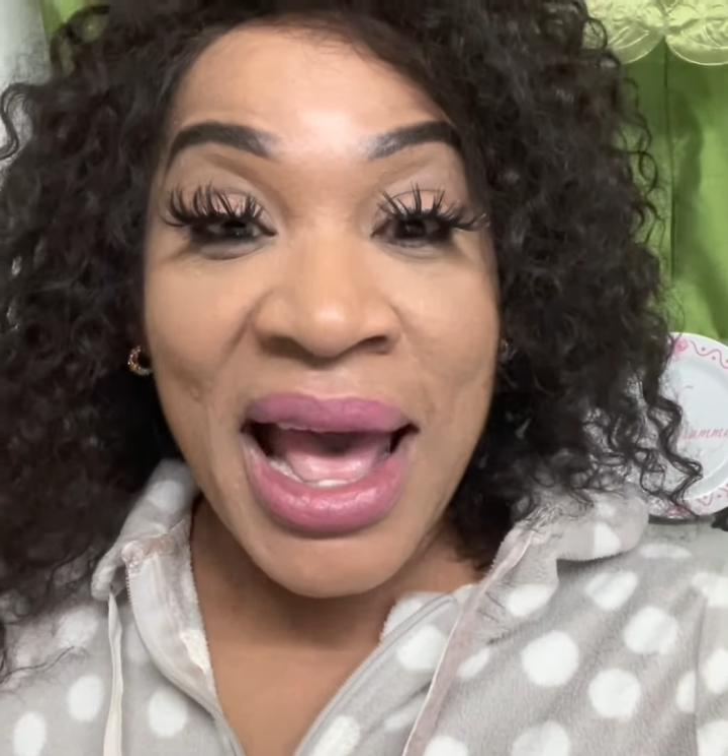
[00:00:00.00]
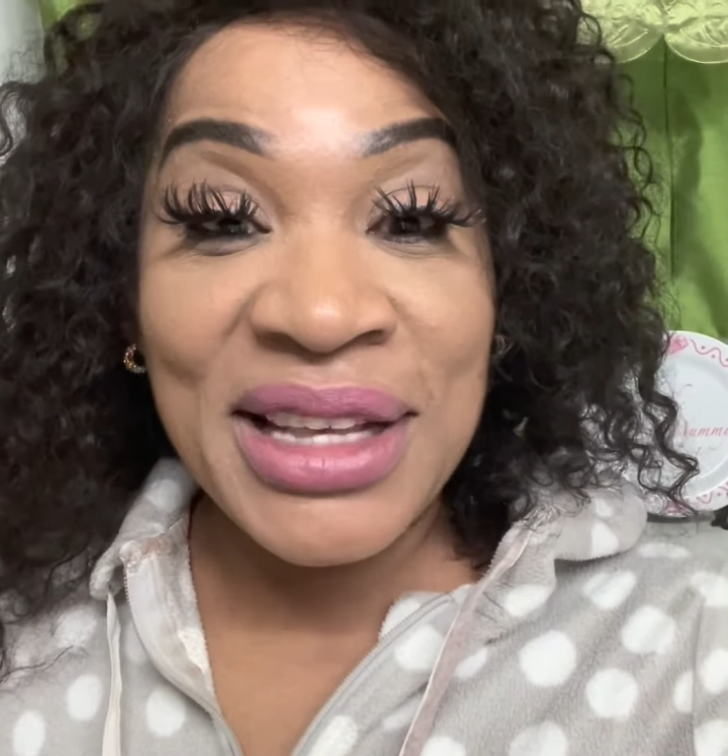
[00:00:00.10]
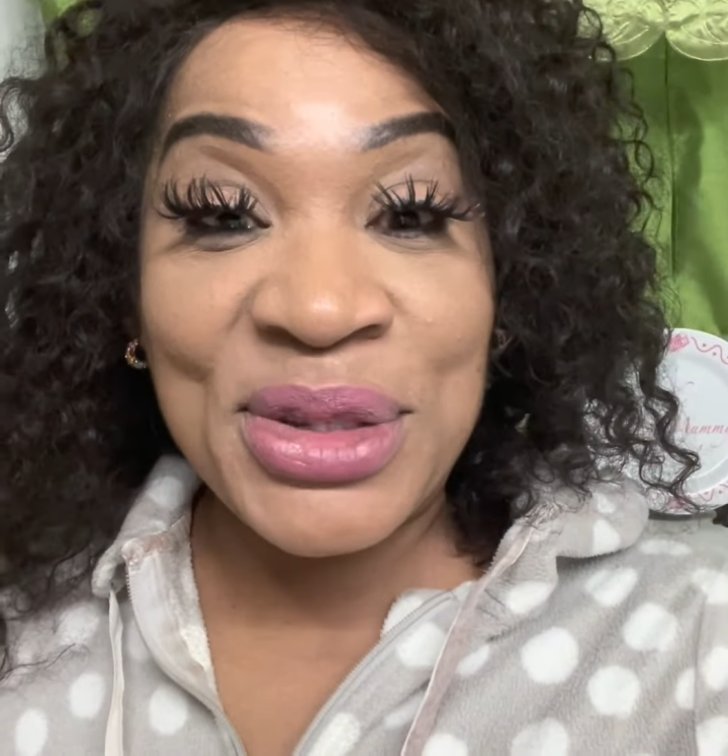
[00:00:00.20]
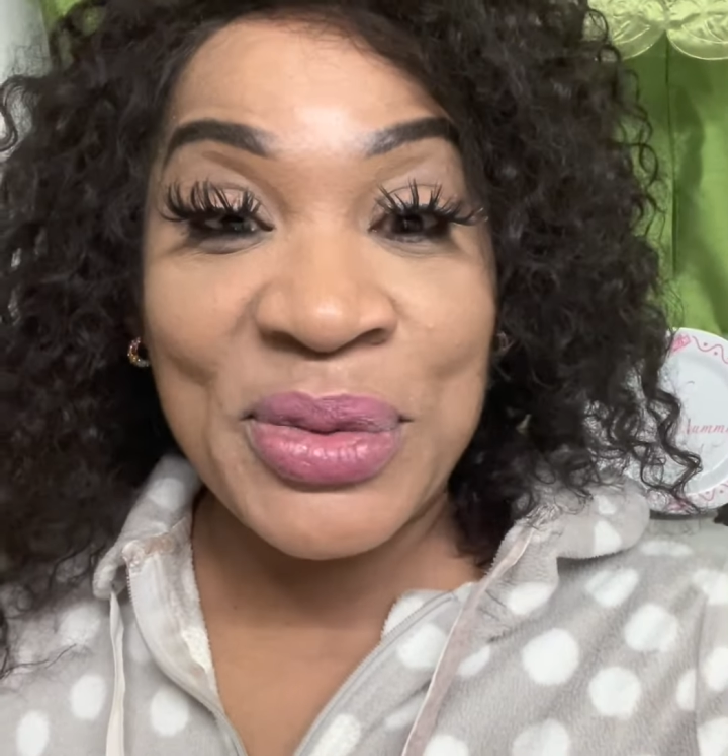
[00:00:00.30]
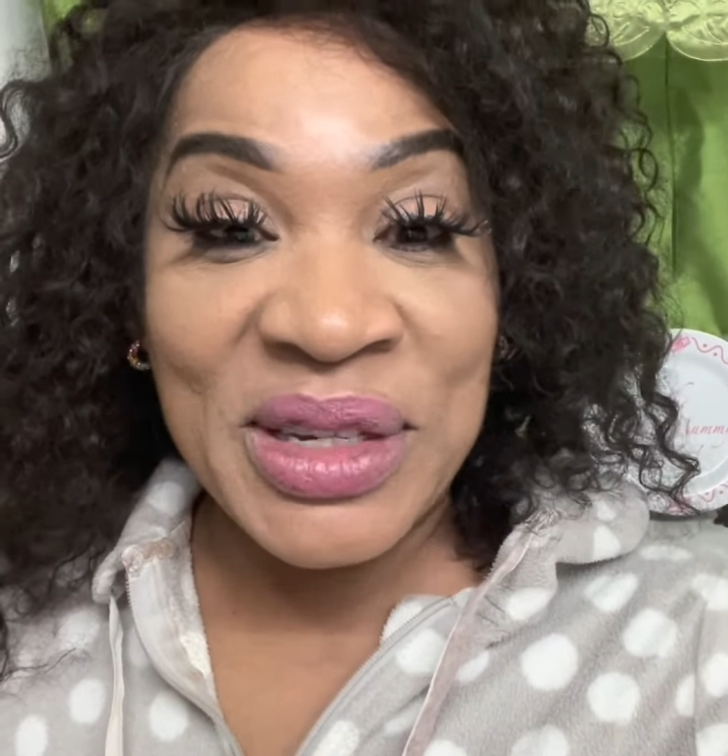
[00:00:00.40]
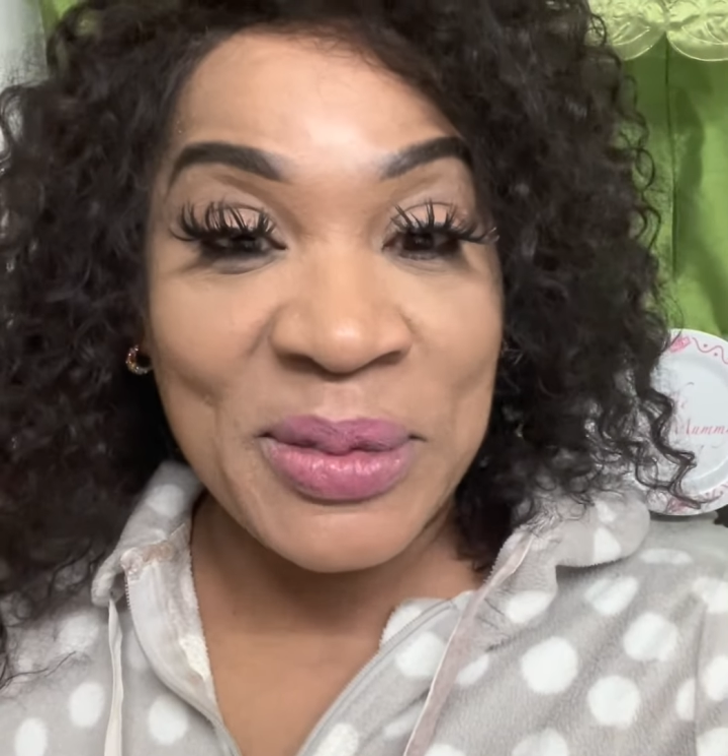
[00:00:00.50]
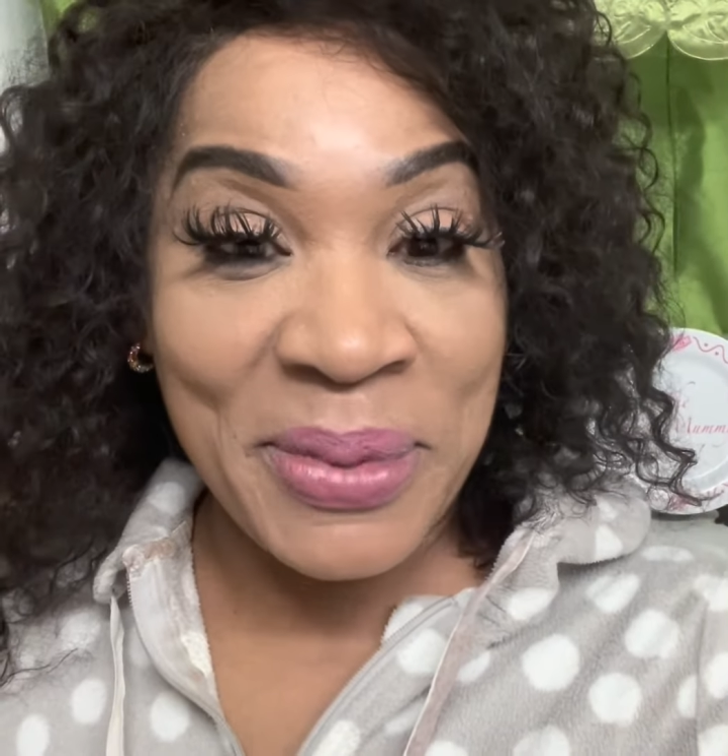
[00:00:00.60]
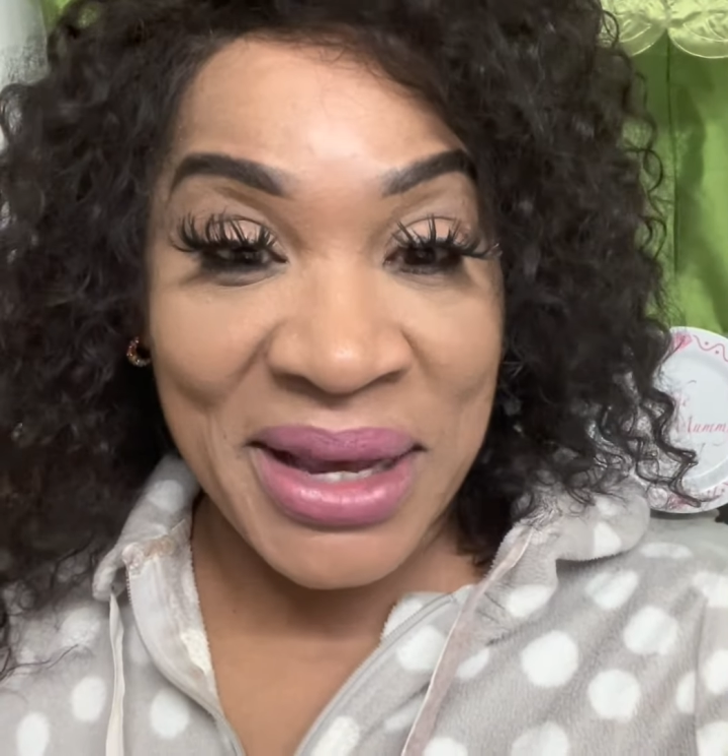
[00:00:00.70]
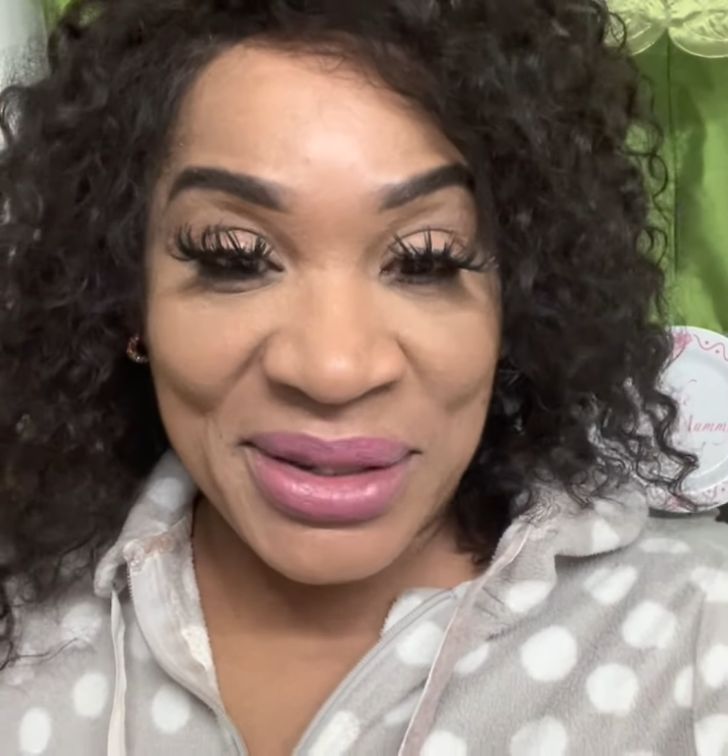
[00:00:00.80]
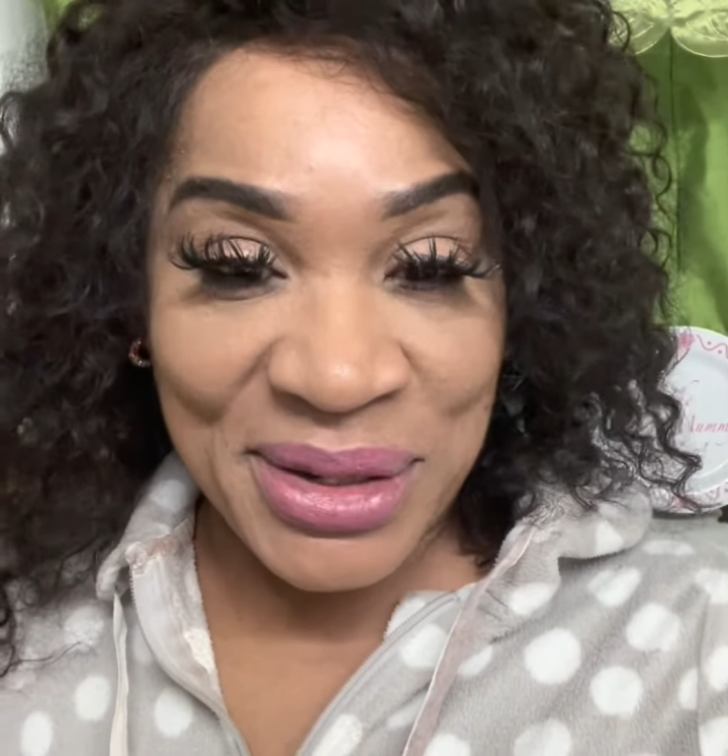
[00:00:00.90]
as you
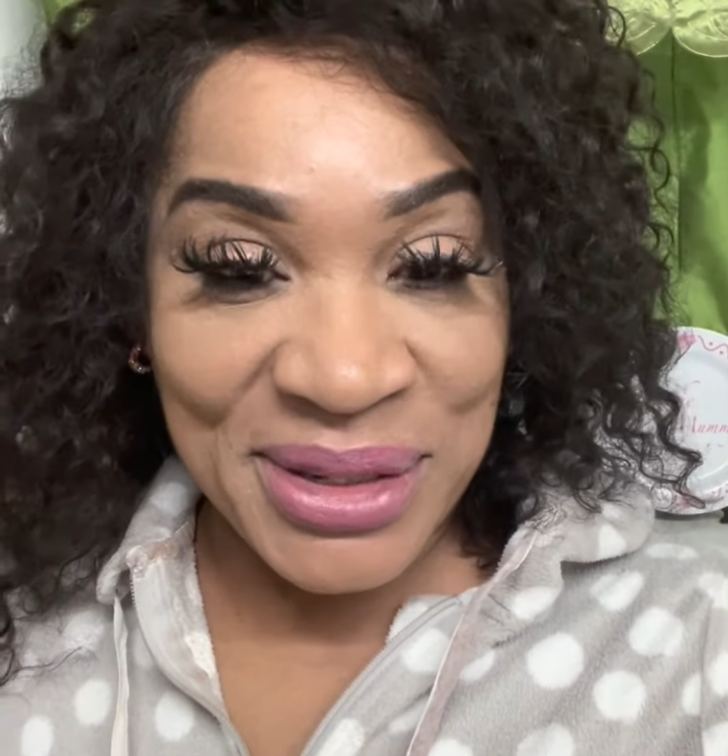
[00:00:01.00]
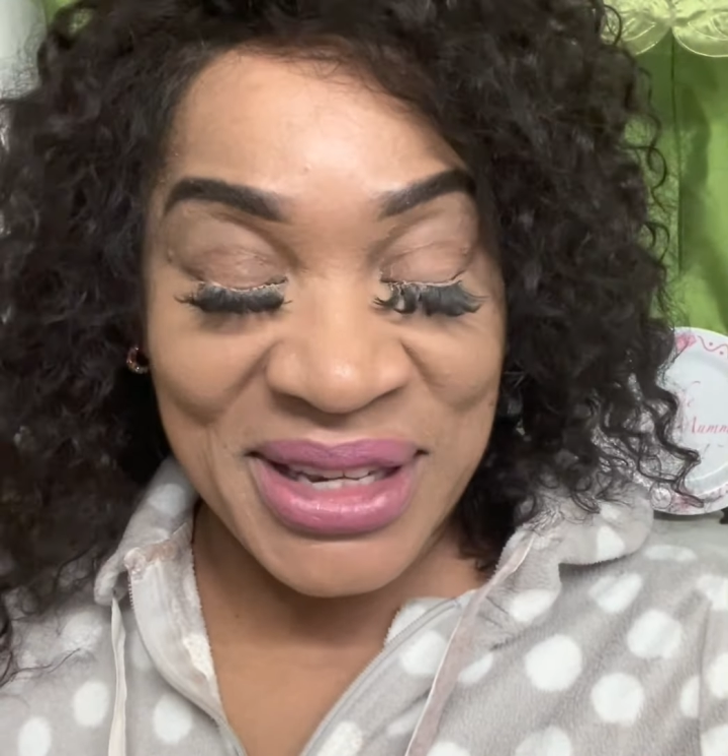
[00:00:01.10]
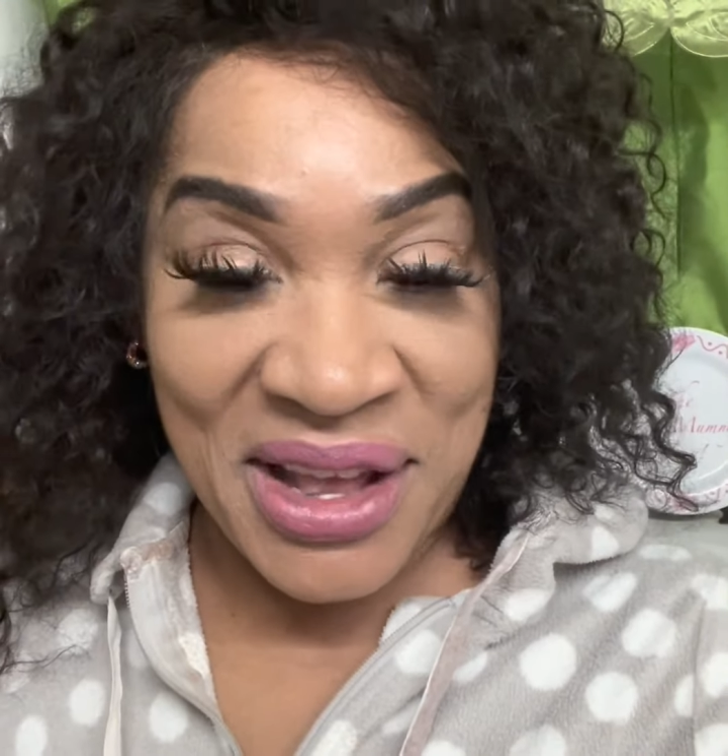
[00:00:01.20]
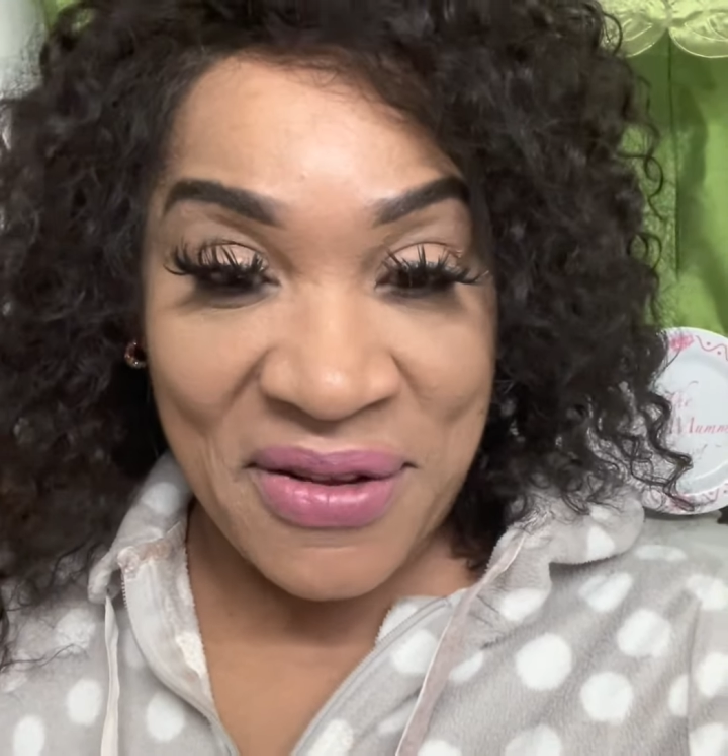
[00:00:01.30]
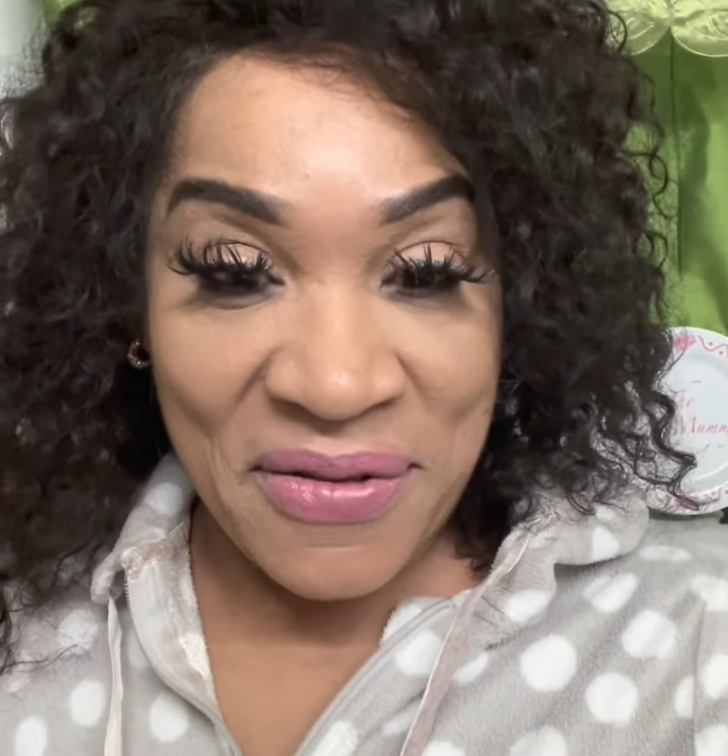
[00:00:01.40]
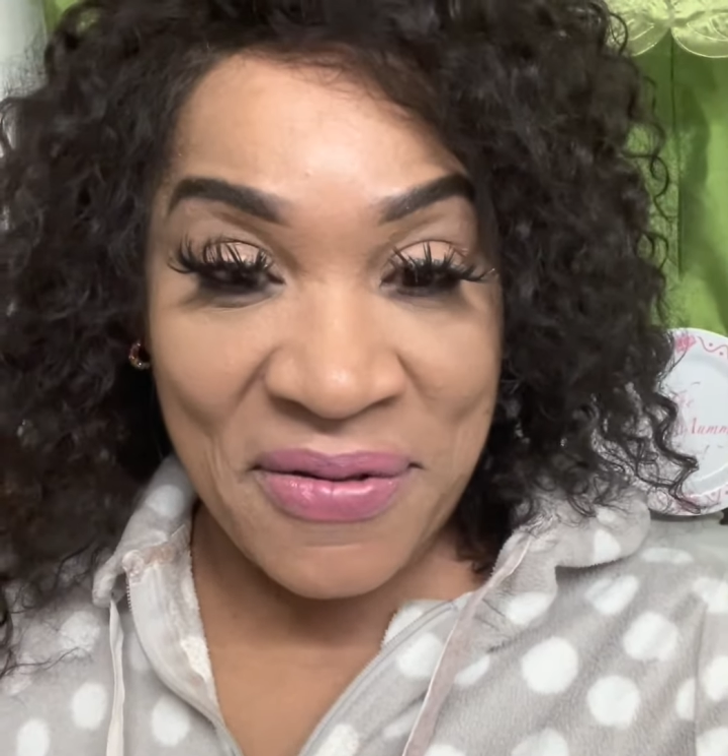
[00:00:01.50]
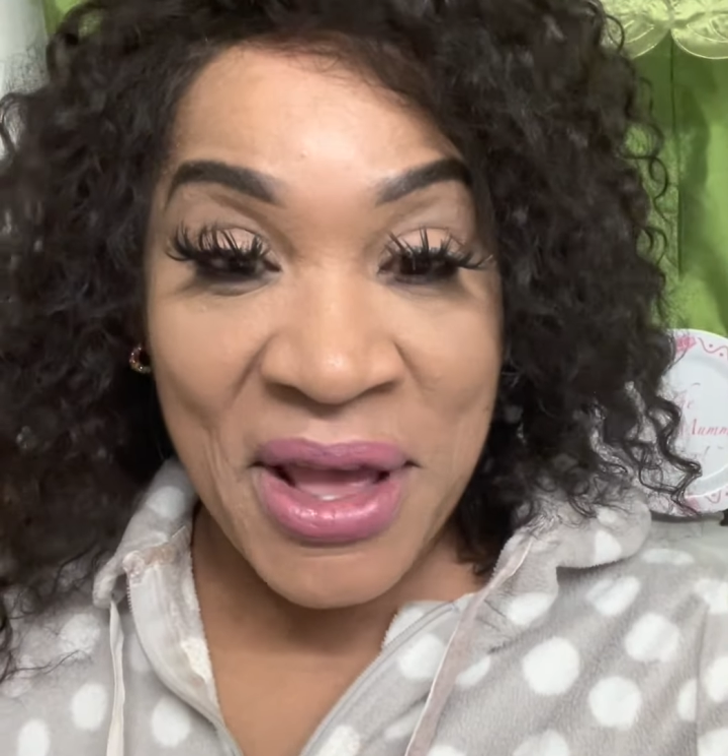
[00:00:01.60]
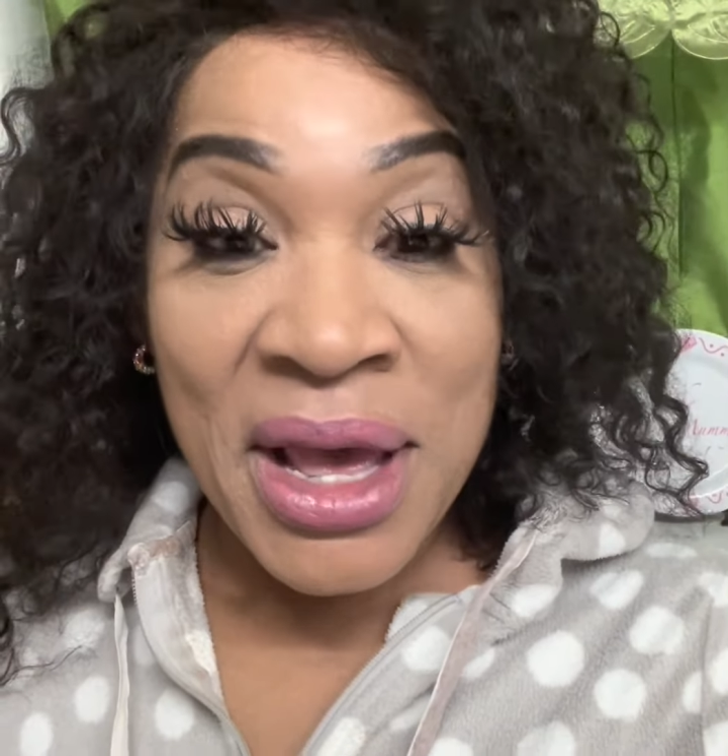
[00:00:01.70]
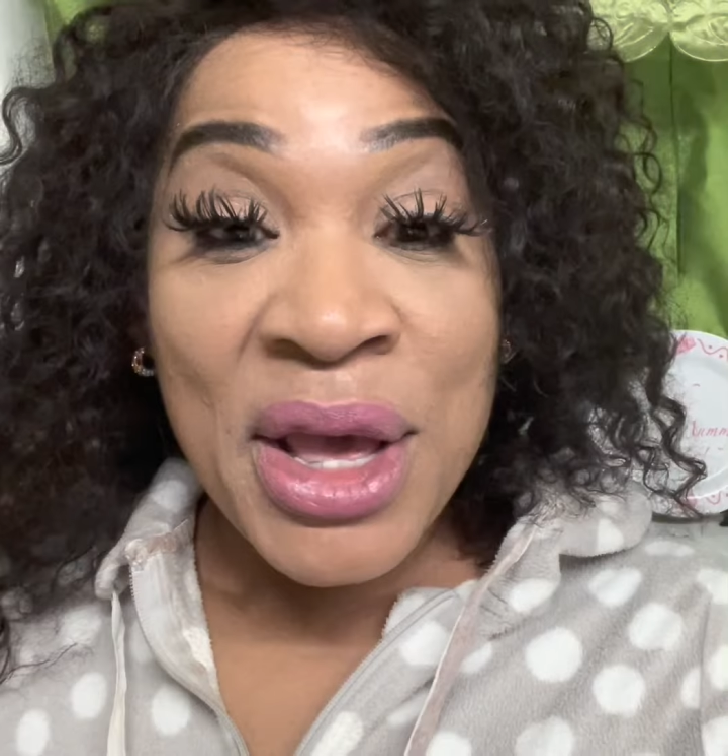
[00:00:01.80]
respect yourself.